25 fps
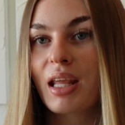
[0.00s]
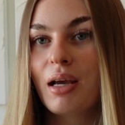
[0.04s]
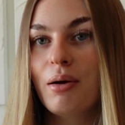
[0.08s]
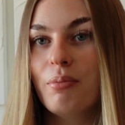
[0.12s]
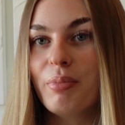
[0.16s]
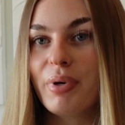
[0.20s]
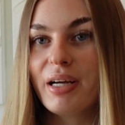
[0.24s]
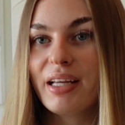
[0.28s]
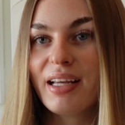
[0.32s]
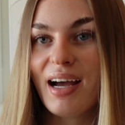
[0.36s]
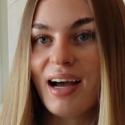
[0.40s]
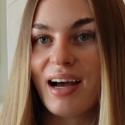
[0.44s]

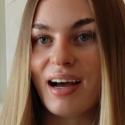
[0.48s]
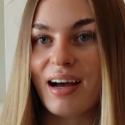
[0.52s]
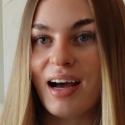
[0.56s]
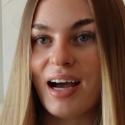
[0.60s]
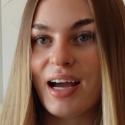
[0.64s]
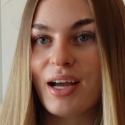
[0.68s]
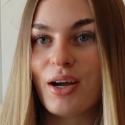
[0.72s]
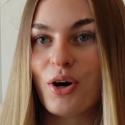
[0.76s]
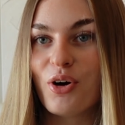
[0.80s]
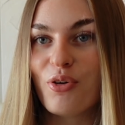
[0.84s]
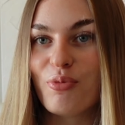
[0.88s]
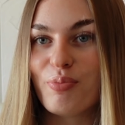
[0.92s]
But yeah,
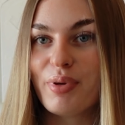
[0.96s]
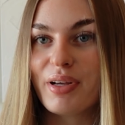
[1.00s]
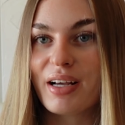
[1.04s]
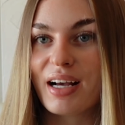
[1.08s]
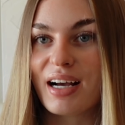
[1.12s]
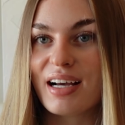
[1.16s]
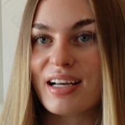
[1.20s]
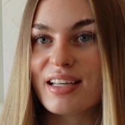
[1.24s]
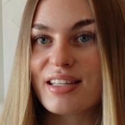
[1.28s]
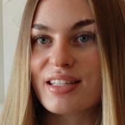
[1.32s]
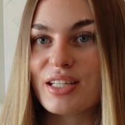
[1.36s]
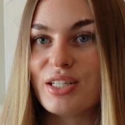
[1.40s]
I hope you
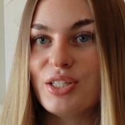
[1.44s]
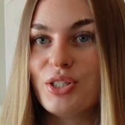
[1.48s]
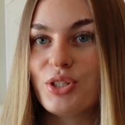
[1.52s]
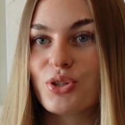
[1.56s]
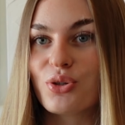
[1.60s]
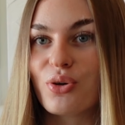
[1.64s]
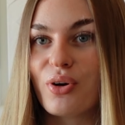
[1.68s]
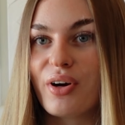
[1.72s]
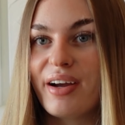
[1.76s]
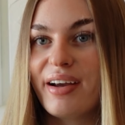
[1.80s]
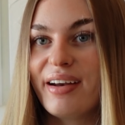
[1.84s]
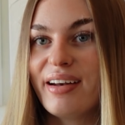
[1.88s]
guys
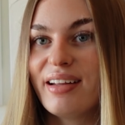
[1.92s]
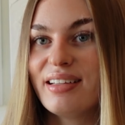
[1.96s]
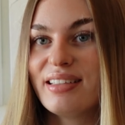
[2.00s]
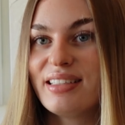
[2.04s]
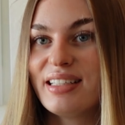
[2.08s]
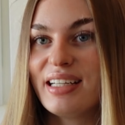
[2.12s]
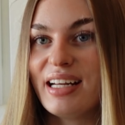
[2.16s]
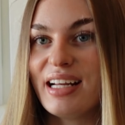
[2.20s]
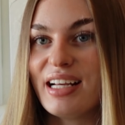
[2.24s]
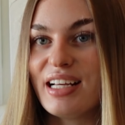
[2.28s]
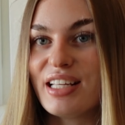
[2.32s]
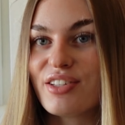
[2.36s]
enjoyed
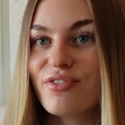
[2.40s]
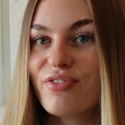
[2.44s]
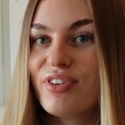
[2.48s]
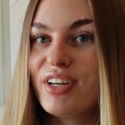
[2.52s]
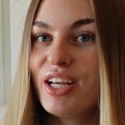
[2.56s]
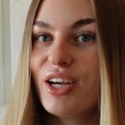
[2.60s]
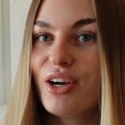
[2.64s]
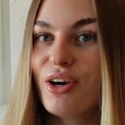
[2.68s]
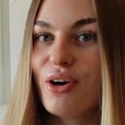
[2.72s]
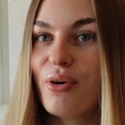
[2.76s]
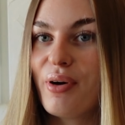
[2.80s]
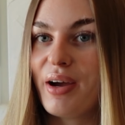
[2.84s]
today's
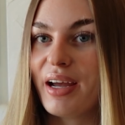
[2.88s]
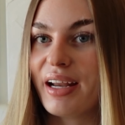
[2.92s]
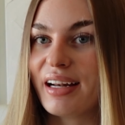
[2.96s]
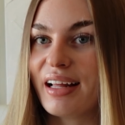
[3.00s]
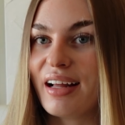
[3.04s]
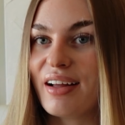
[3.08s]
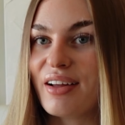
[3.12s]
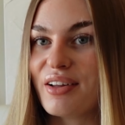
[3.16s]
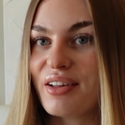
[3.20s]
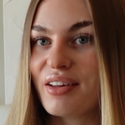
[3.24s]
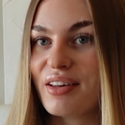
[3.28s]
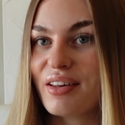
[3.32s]
video and
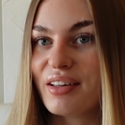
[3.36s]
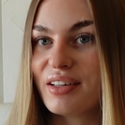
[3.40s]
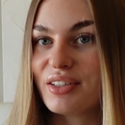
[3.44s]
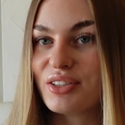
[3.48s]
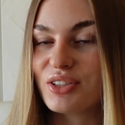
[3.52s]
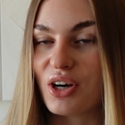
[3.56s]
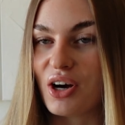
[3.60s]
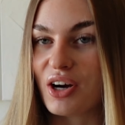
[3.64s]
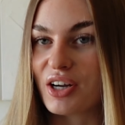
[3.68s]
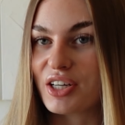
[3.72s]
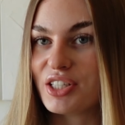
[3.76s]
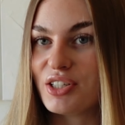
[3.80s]
I'll
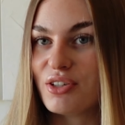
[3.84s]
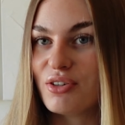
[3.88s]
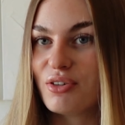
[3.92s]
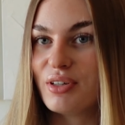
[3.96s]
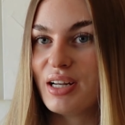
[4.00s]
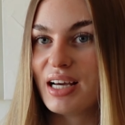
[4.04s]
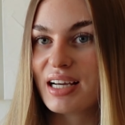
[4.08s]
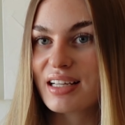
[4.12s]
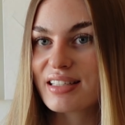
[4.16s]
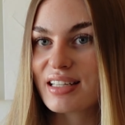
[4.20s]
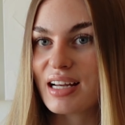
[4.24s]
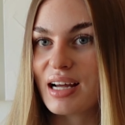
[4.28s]
talk to you
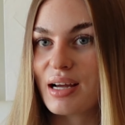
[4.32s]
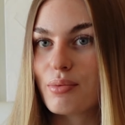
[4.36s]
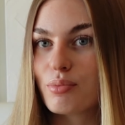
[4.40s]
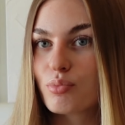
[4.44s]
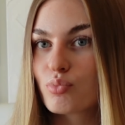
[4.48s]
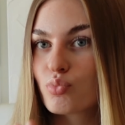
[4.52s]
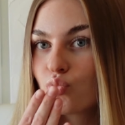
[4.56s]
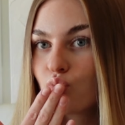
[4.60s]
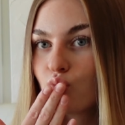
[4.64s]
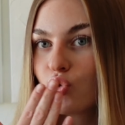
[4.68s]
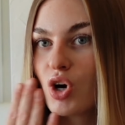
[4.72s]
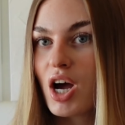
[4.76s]
next time.
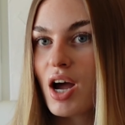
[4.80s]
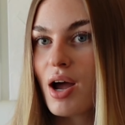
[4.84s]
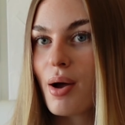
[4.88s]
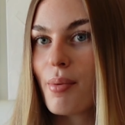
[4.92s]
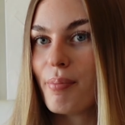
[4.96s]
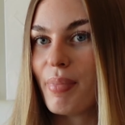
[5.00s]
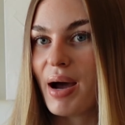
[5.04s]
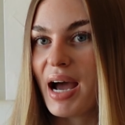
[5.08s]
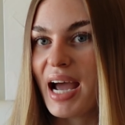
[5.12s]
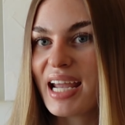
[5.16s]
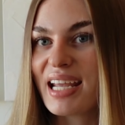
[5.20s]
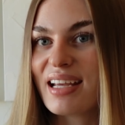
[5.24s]

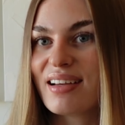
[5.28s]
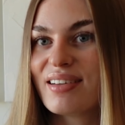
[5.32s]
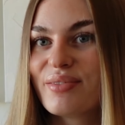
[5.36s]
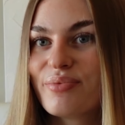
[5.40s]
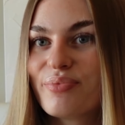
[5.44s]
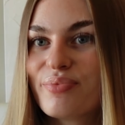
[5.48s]
Bye.